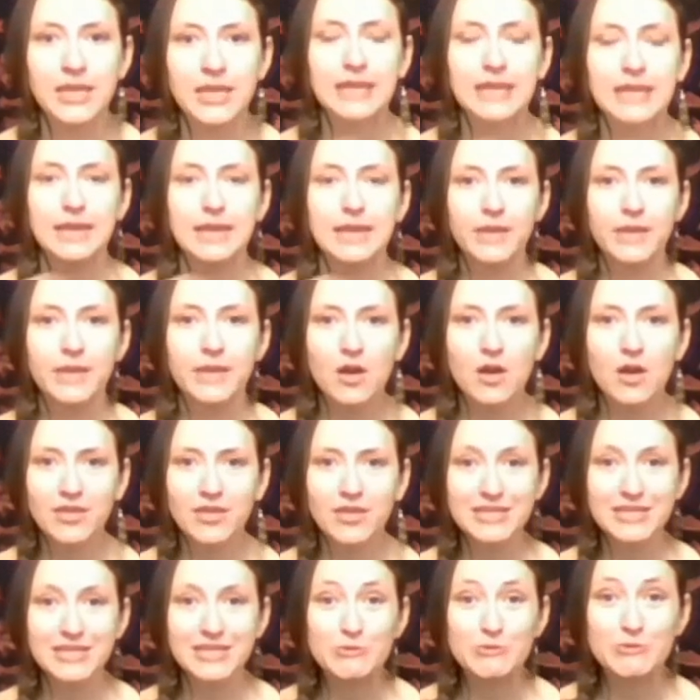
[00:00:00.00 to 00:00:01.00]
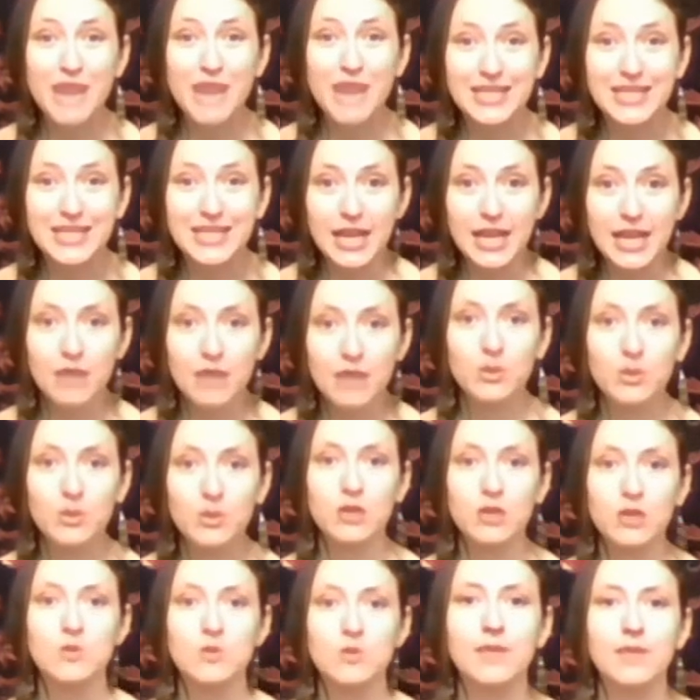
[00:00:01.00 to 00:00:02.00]
Let me know how this is resonating with
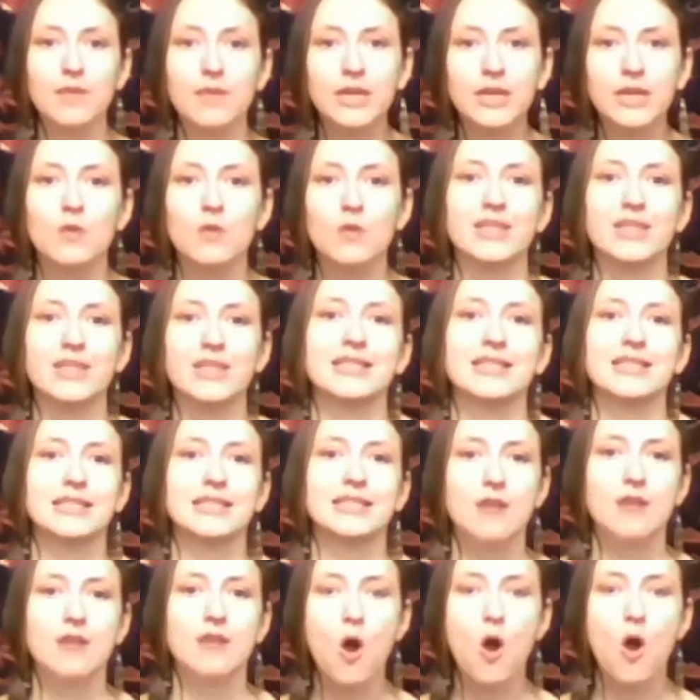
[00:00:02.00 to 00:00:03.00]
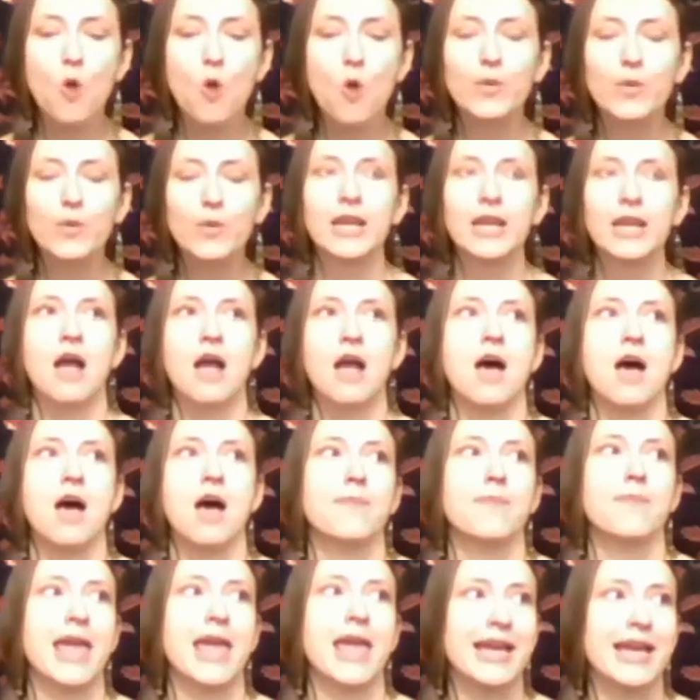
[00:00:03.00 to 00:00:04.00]
you. Let me know what this is opening up
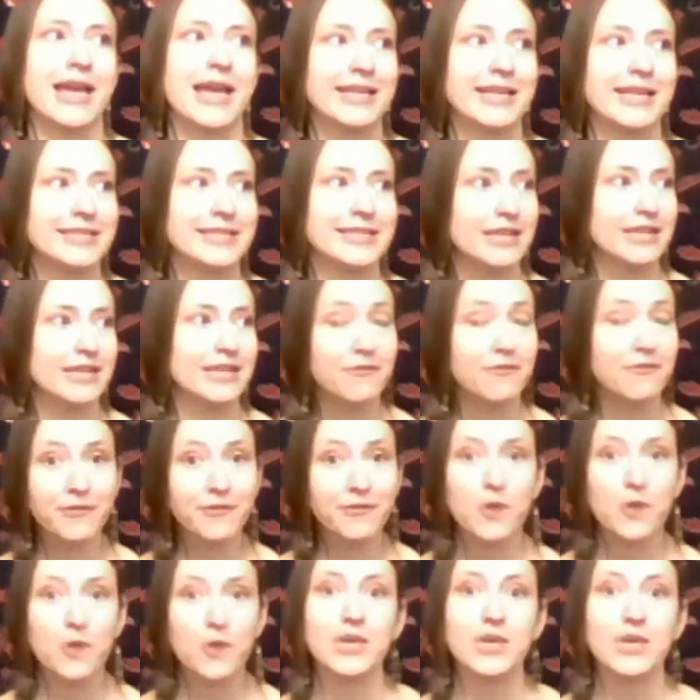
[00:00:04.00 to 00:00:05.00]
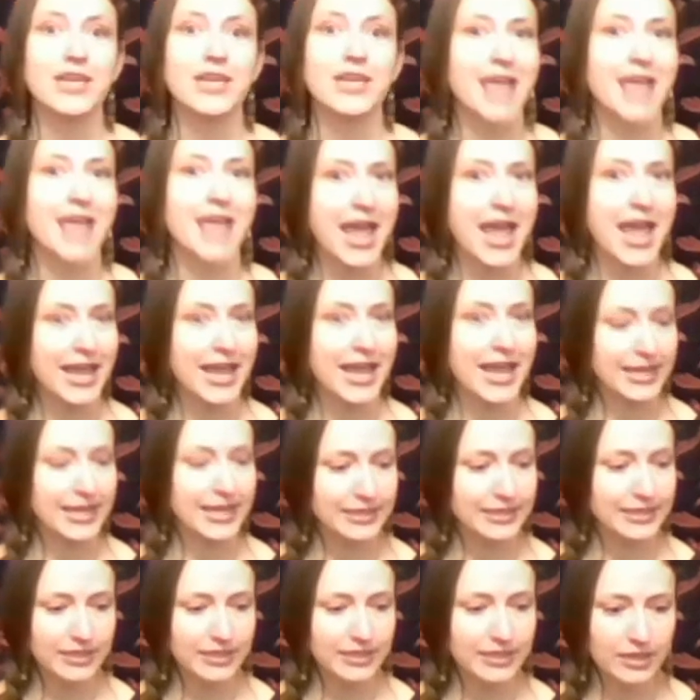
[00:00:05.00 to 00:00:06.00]
and invoking
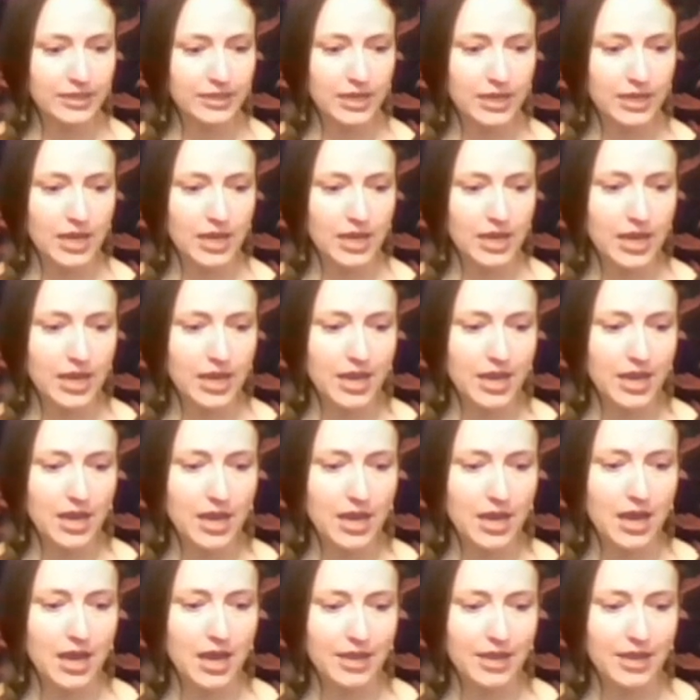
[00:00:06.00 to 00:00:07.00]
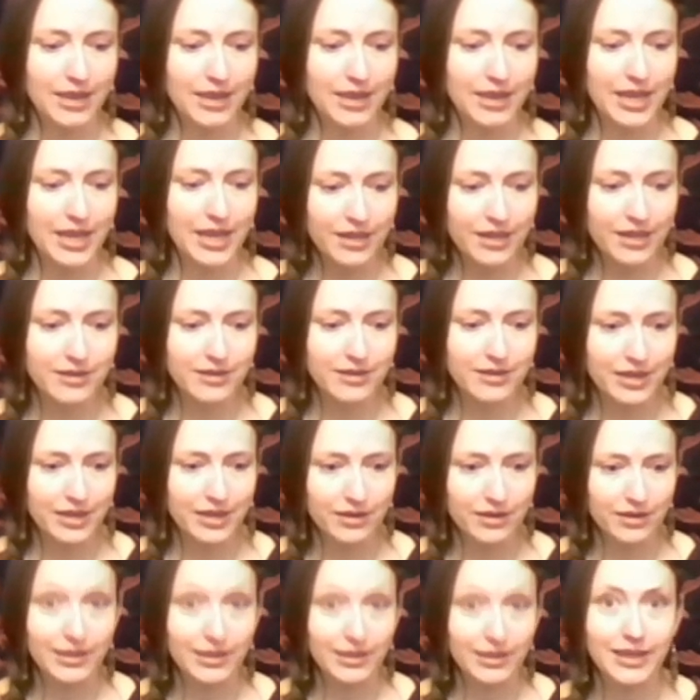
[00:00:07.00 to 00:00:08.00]
and like
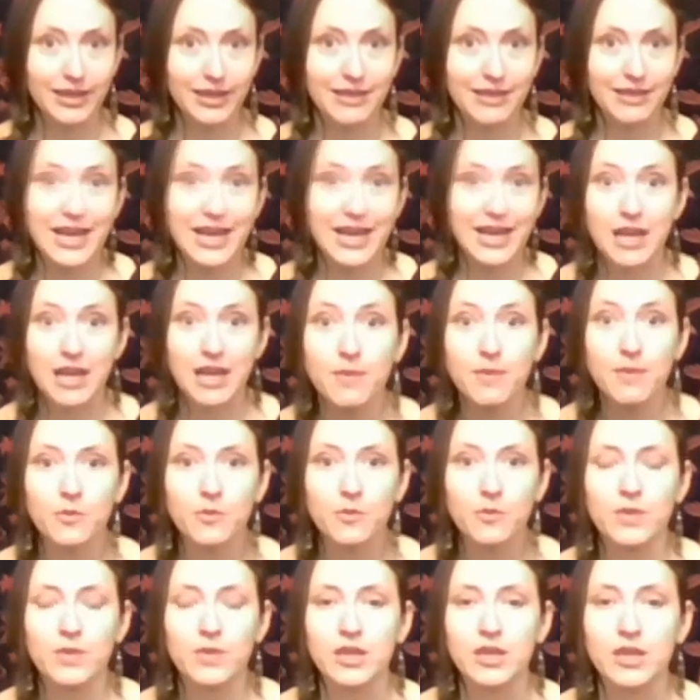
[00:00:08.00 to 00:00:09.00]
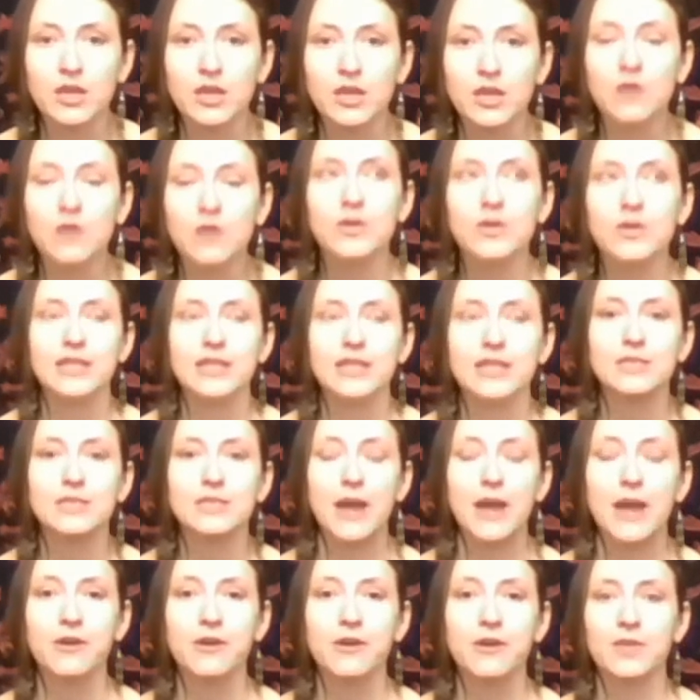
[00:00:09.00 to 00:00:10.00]
lighting up within you and
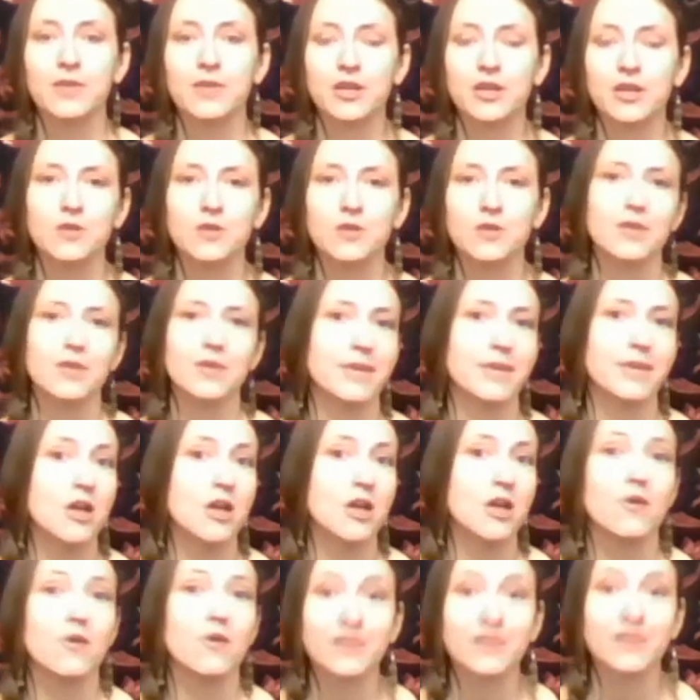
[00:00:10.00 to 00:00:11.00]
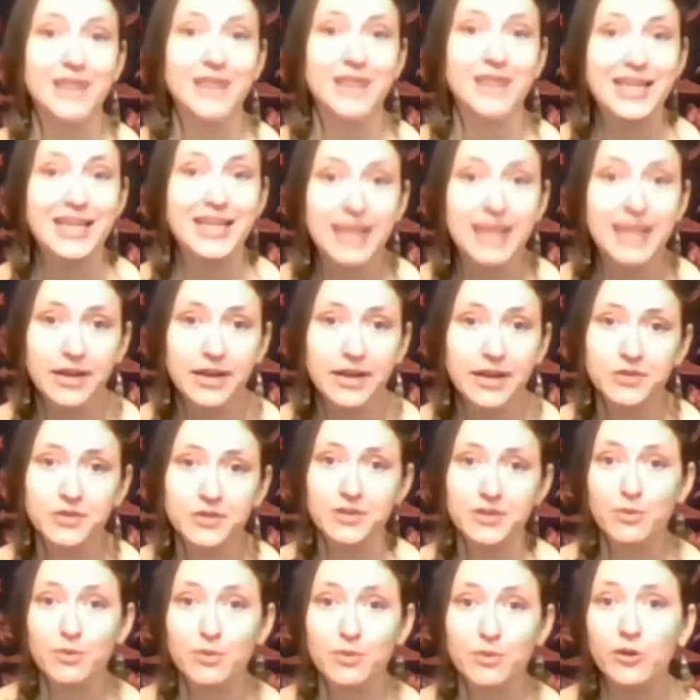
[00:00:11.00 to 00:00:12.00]
inspiring within you. Let me know if there's anything I can do to
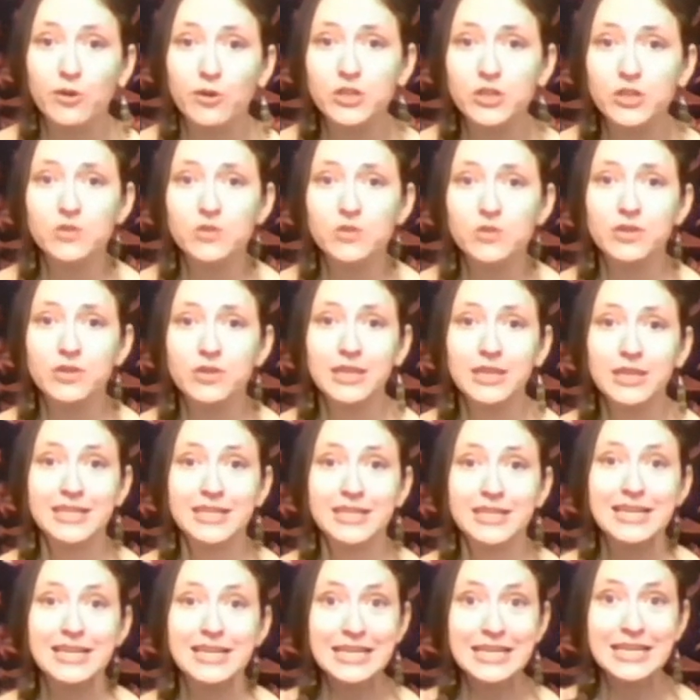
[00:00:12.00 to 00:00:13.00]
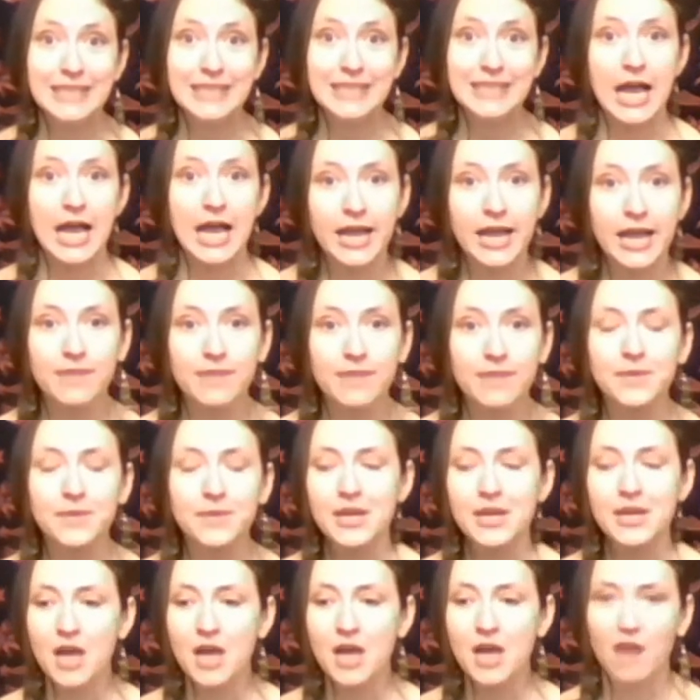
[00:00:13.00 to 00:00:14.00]
support you during this time
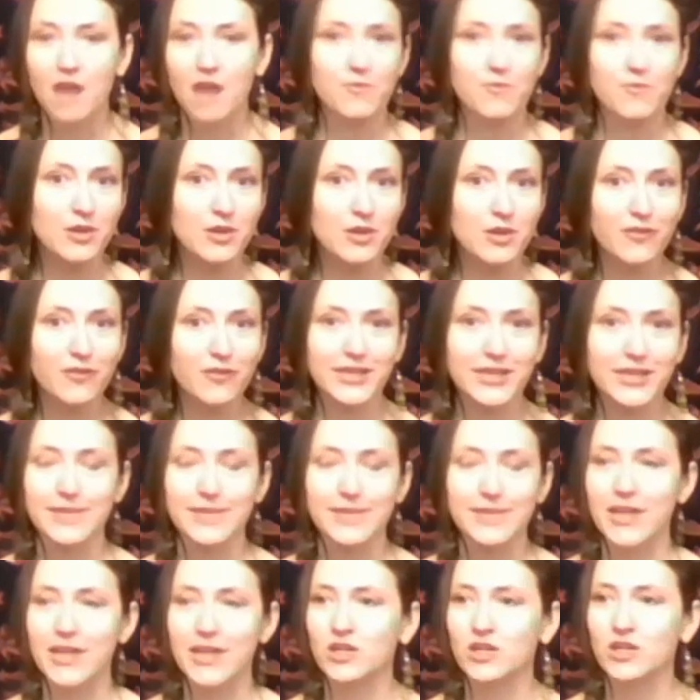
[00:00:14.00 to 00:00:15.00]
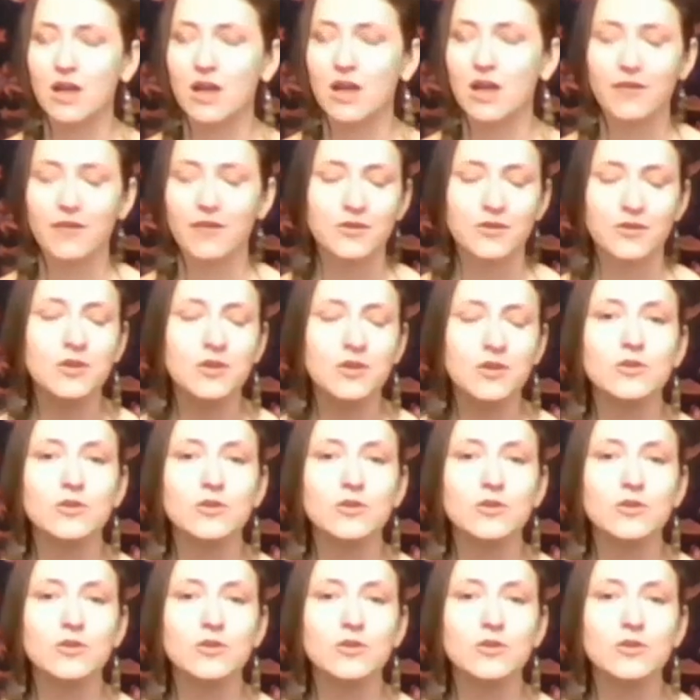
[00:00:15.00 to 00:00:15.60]
of beautiful expansion, of new